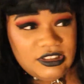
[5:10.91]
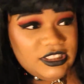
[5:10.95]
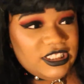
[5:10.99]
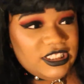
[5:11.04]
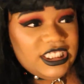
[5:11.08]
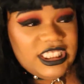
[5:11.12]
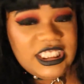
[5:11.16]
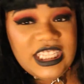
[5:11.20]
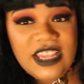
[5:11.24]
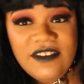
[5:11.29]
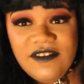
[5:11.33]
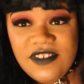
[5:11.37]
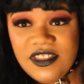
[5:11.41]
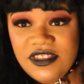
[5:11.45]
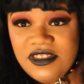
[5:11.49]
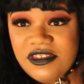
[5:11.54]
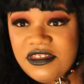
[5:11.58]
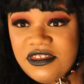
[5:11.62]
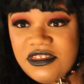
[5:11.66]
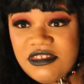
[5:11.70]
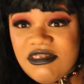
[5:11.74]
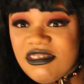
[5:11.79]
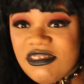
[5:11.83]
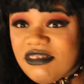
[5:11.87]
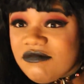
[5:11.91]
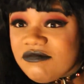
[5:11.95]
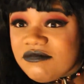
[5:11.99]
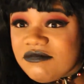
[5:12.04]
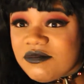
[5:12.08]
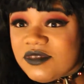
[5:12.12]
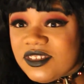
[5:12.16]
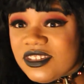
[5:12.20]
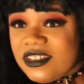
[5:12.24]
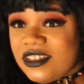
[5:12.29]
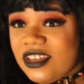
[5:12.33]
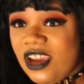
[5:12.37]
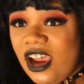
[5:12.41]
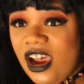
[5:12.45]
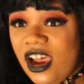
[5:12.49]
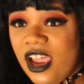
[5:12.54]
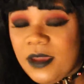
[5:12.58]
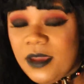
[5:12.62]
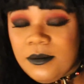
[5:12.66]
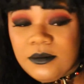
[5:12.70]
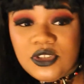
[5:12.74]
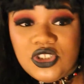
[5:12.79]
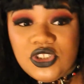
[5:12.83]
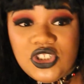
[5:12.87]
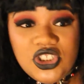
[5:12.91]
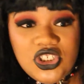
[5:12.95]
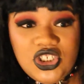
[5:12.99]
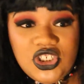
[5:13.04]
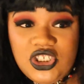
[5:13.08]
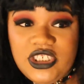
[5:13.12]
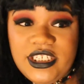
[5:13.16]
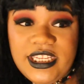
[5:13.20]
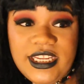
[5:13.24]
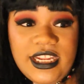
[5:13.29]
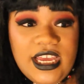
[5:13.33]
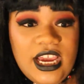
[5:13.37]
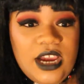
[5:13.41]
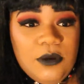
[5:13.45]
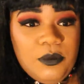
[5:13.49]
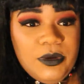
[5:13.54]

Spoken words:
7th time she said,